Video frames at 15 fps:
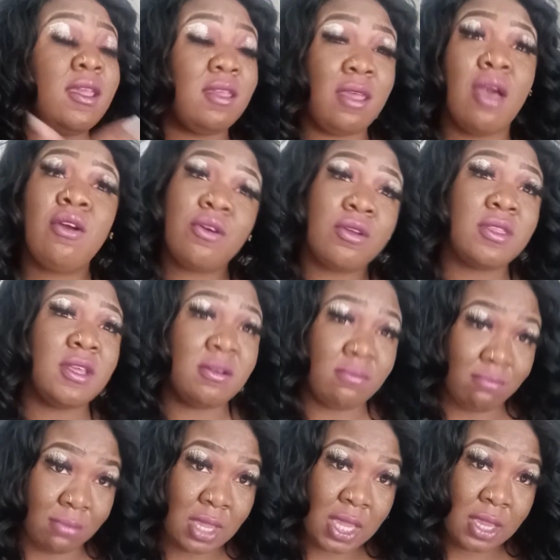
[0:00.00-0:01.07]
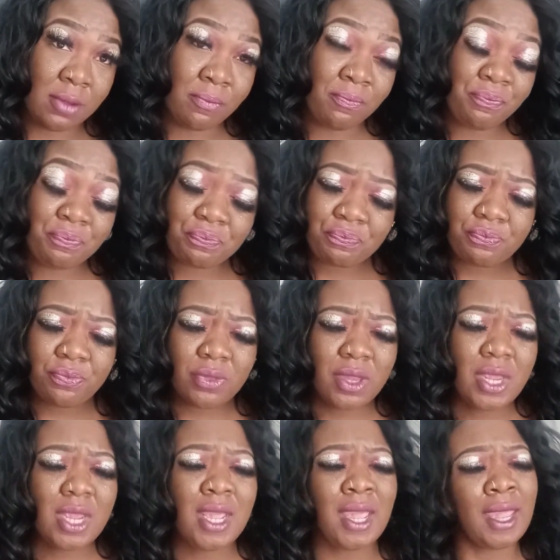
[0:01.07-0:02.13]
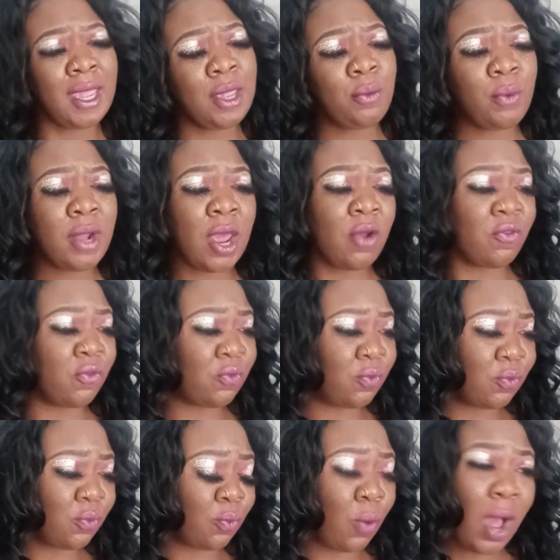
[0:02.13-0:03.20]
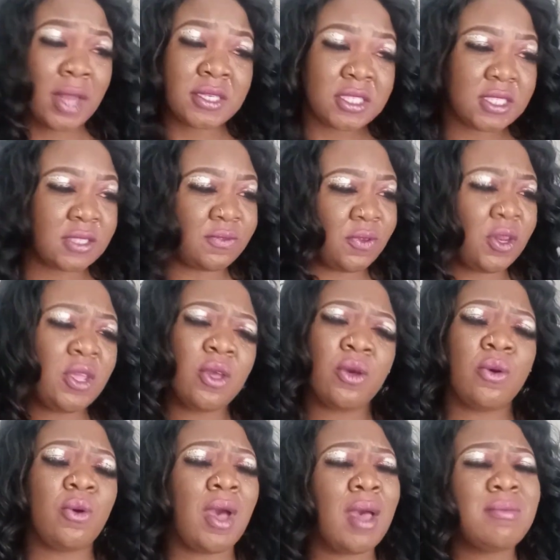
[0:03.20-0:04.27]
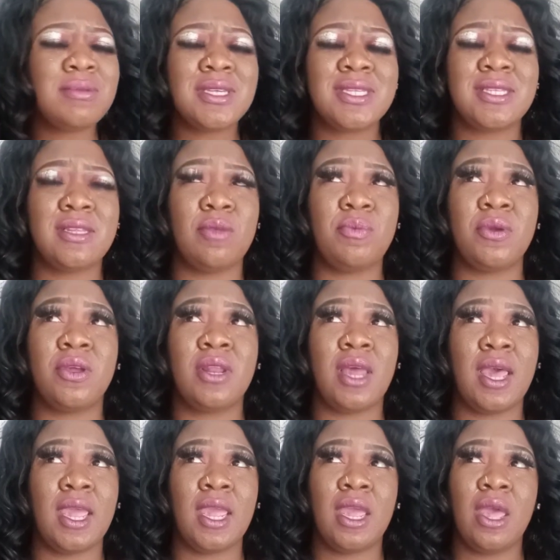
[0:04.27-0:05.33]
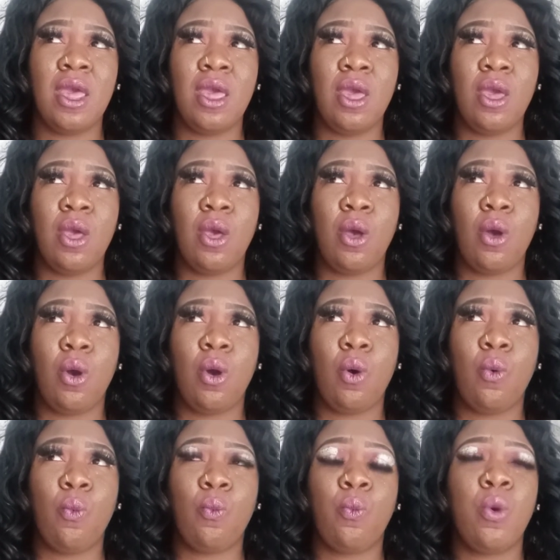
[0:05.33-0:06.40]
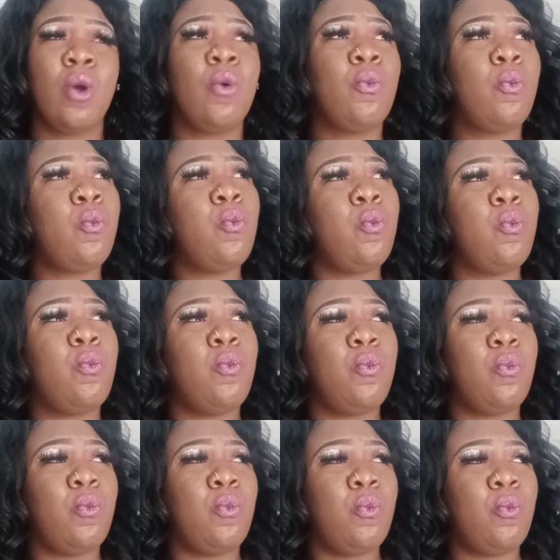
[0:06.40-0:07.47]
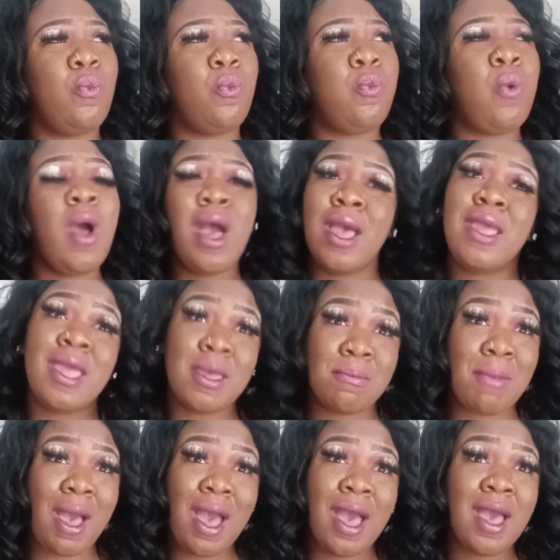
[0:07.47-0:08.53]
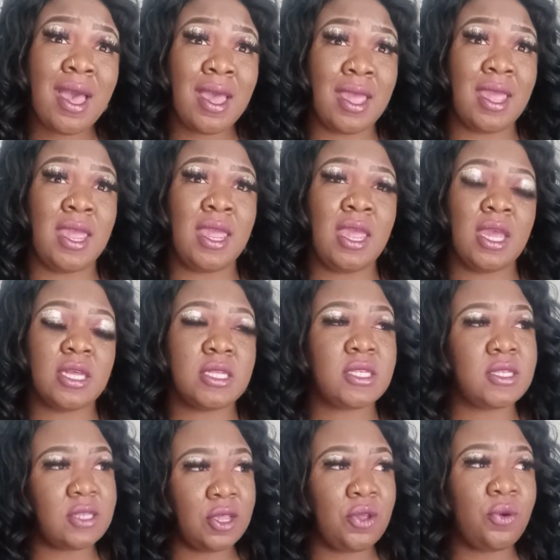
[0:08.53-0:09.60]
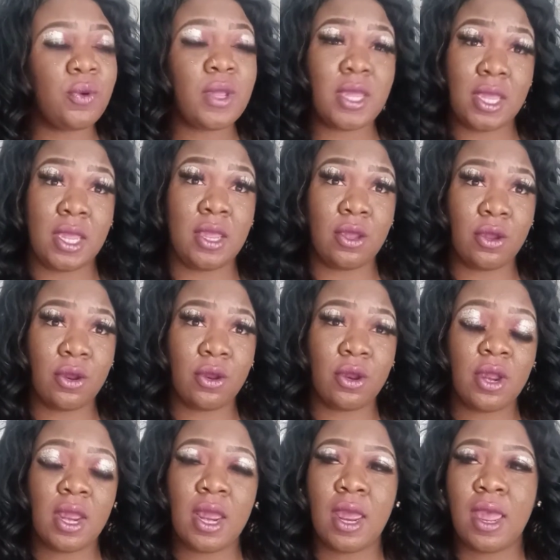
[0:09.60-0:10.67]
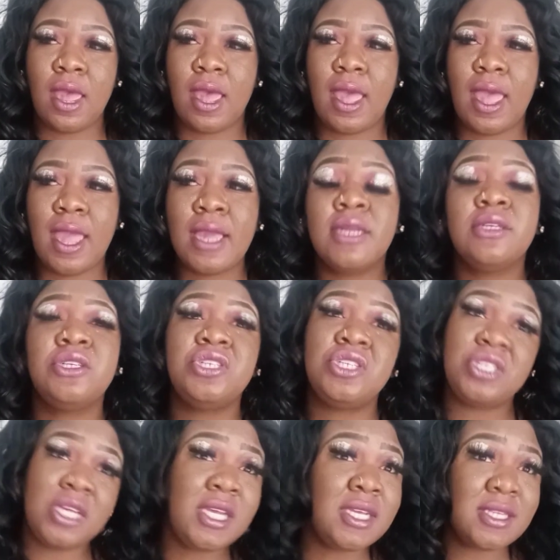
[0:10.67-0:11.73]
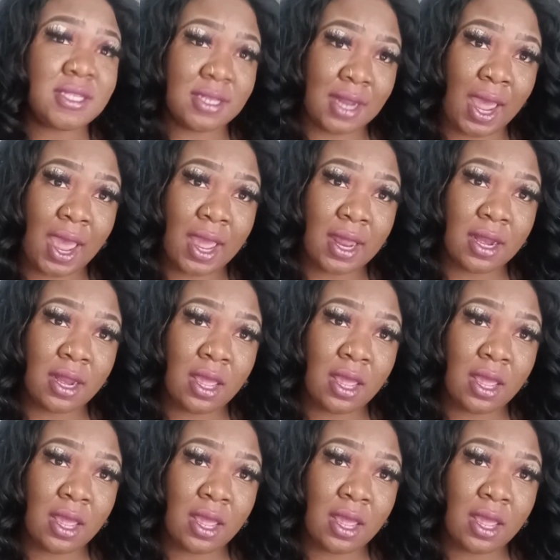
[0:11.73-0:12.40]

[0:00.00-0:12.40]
younger than me. And when I watch this video, I'm just sitting up here like, well, why am I still here and she's not?